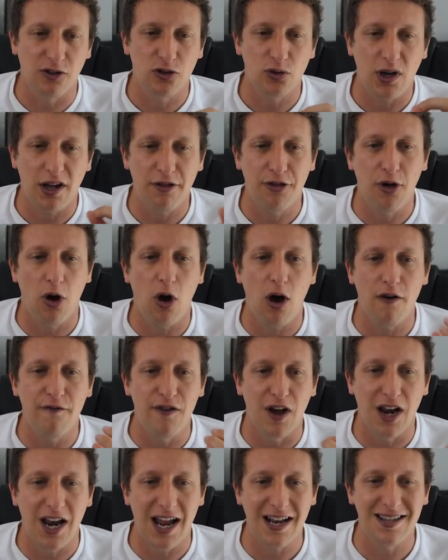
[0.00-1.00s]
So I thought a
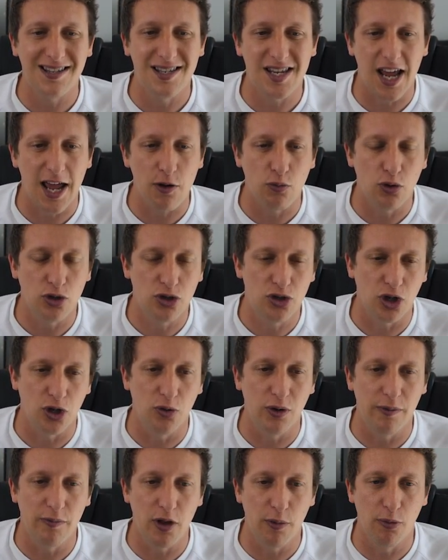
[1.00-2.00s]
Volante would do
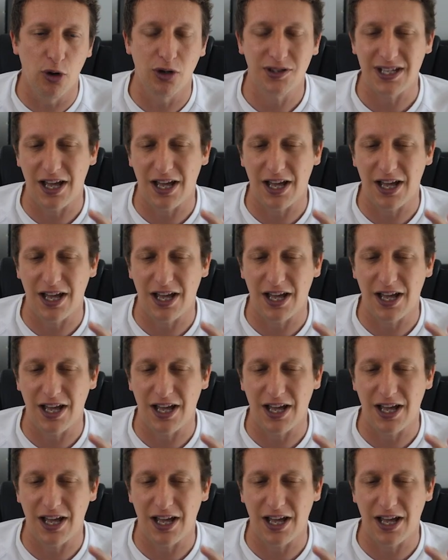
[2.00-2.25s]
him the most.